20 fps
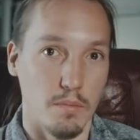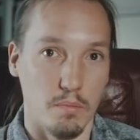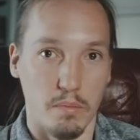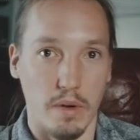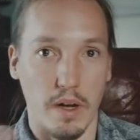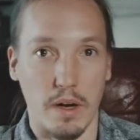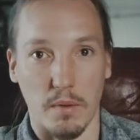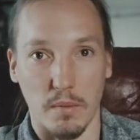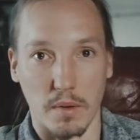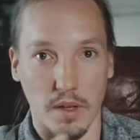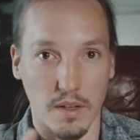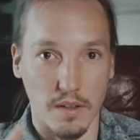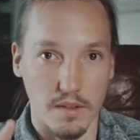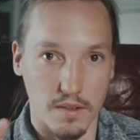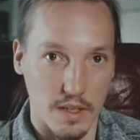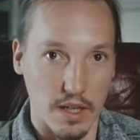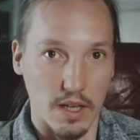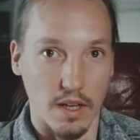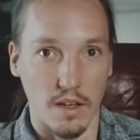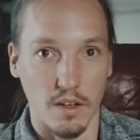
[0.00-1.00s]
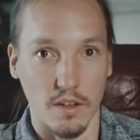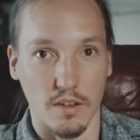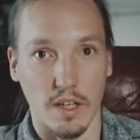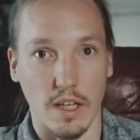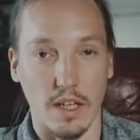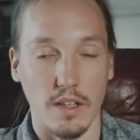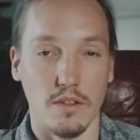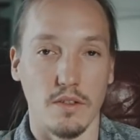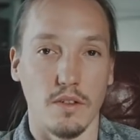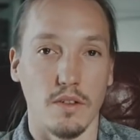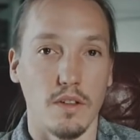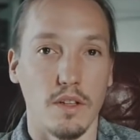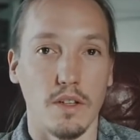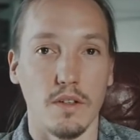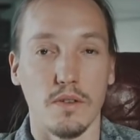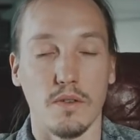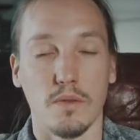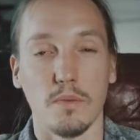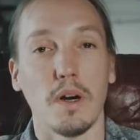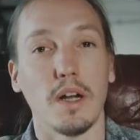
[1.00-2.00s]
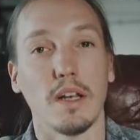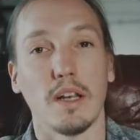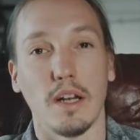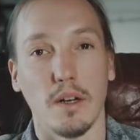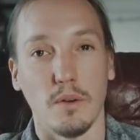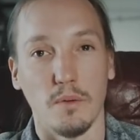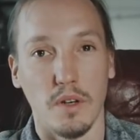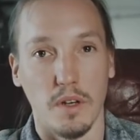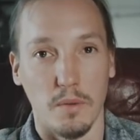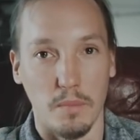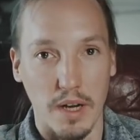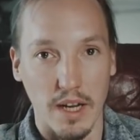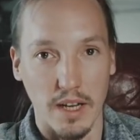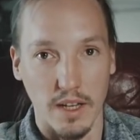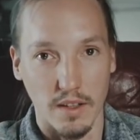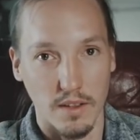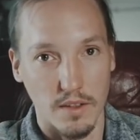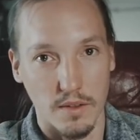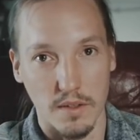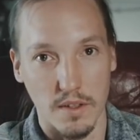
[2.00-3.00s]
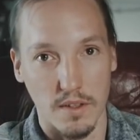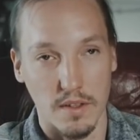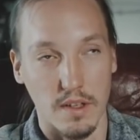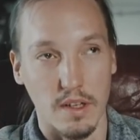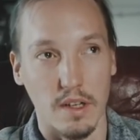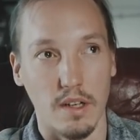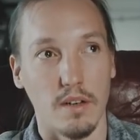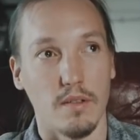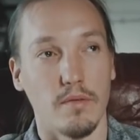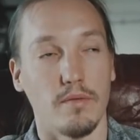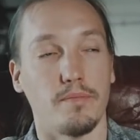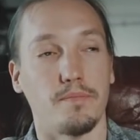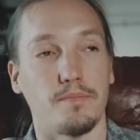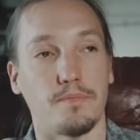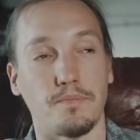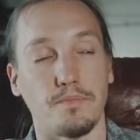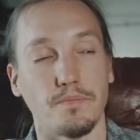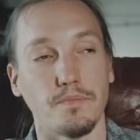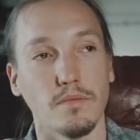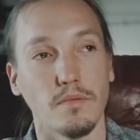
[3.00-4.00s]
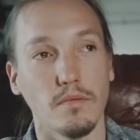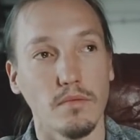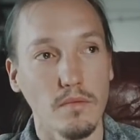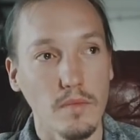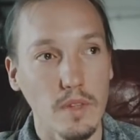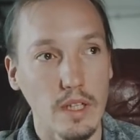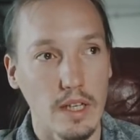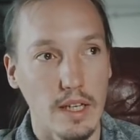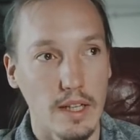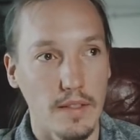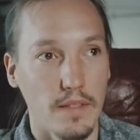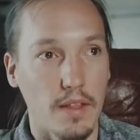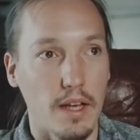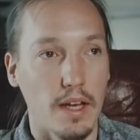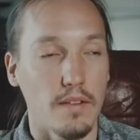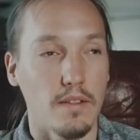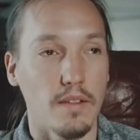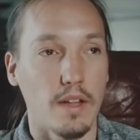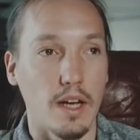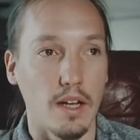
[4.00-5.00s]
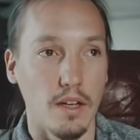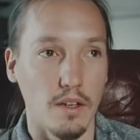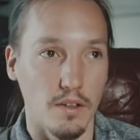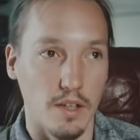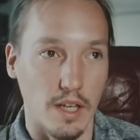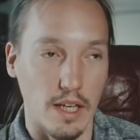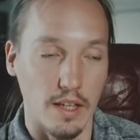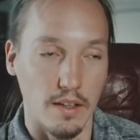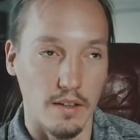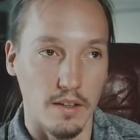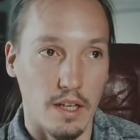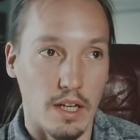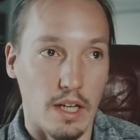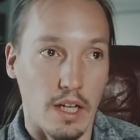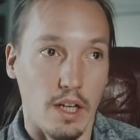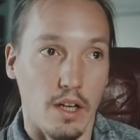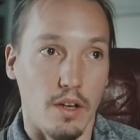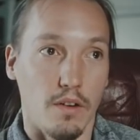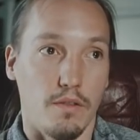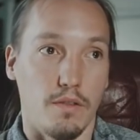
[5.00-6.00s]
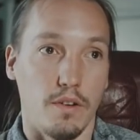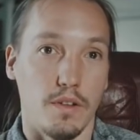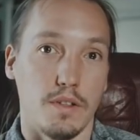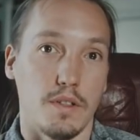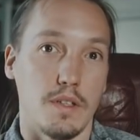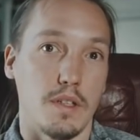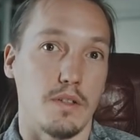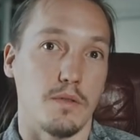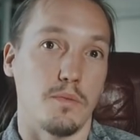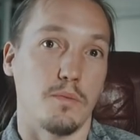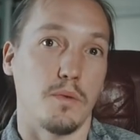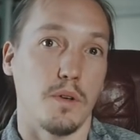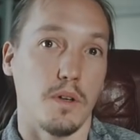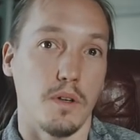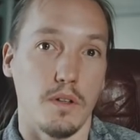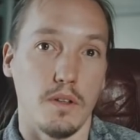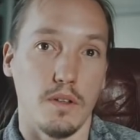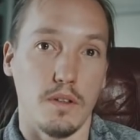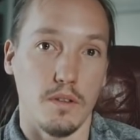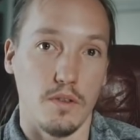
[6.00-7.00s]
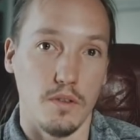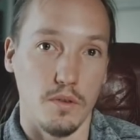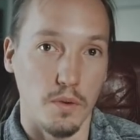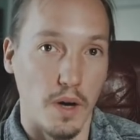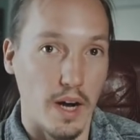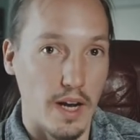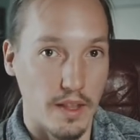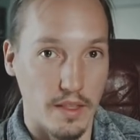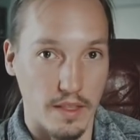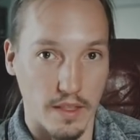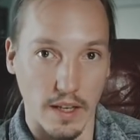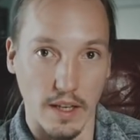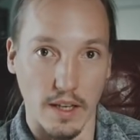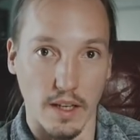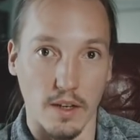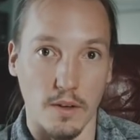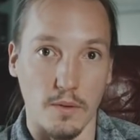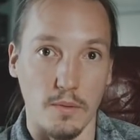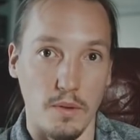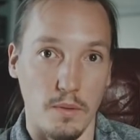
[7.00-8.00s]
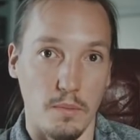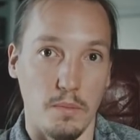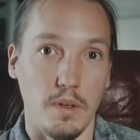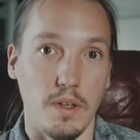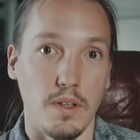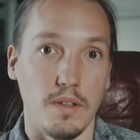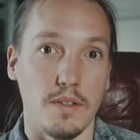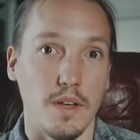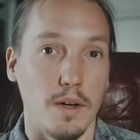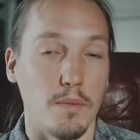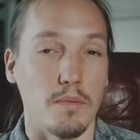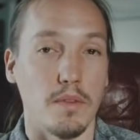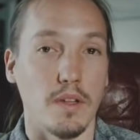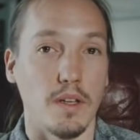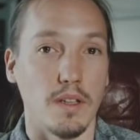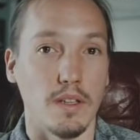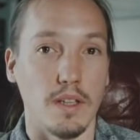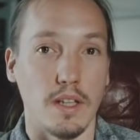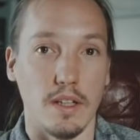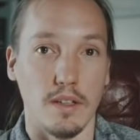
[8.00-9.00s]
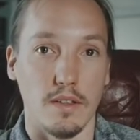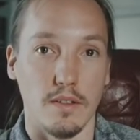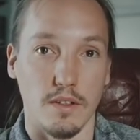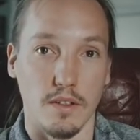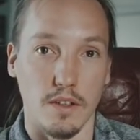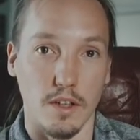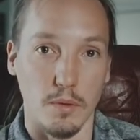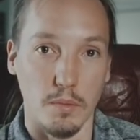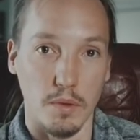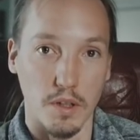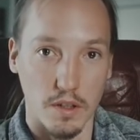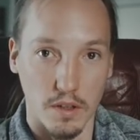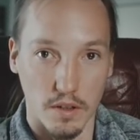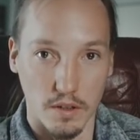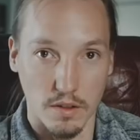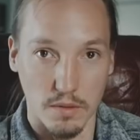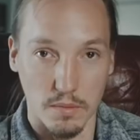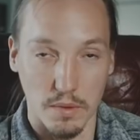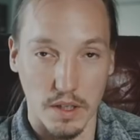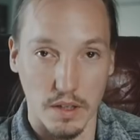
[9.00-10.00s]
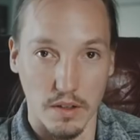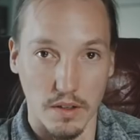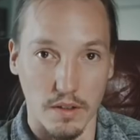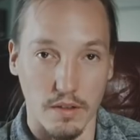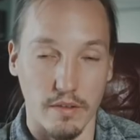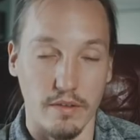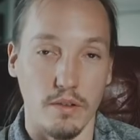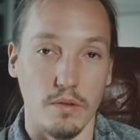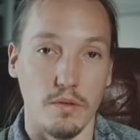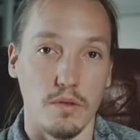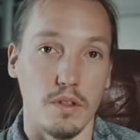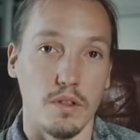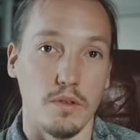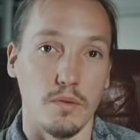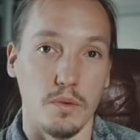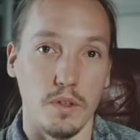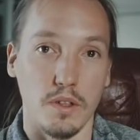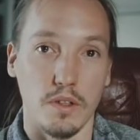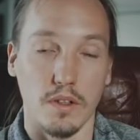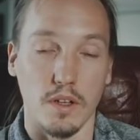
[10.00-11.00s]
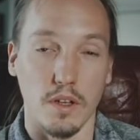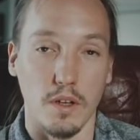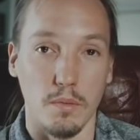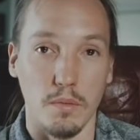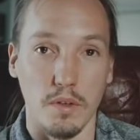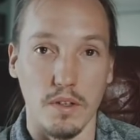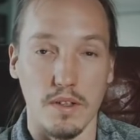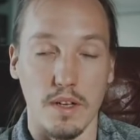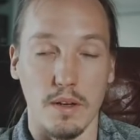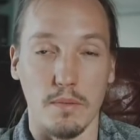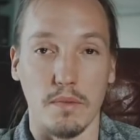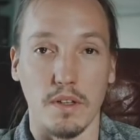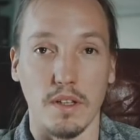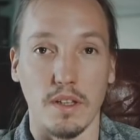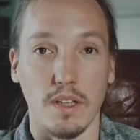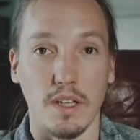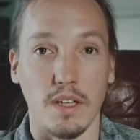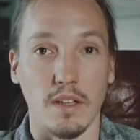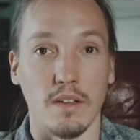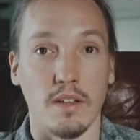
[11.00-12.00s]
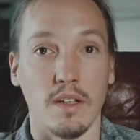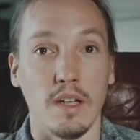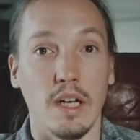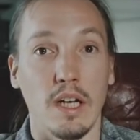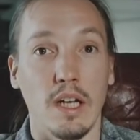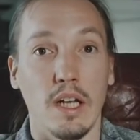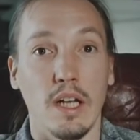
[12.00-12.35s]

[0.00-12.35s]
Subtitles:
and parameters that I look at. So there's one, like, what am I interested in? And then I look at, for instance, what do I think will be something that's going to be talked about in the future? What's going to be something that